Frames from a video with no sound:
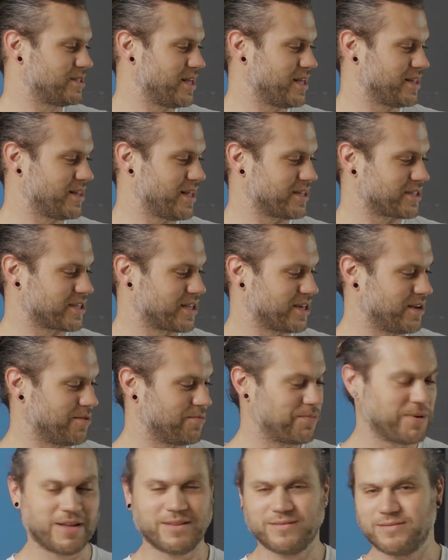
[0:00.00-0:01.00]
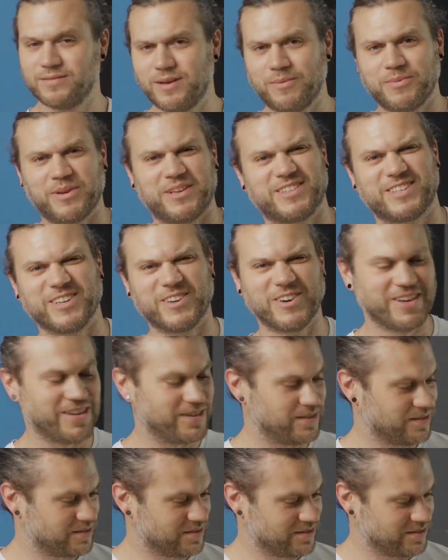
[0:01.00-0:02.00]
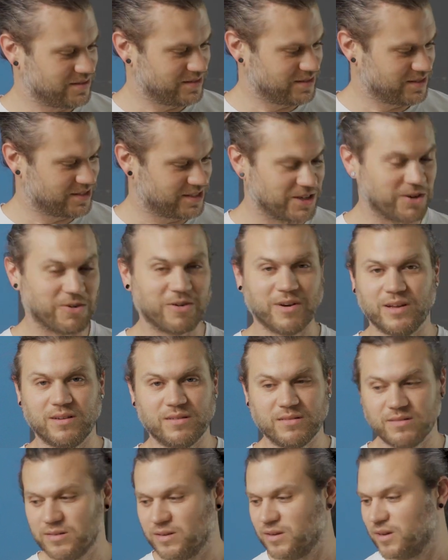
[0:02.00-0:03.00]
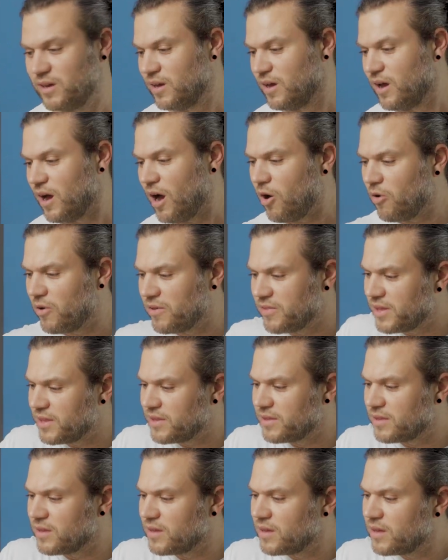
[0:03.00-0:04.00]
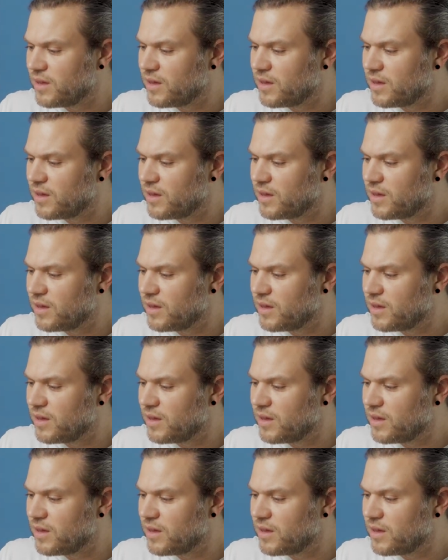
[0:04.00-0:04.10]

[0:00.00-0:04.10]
But I mean, do it. Do it. Oh, and then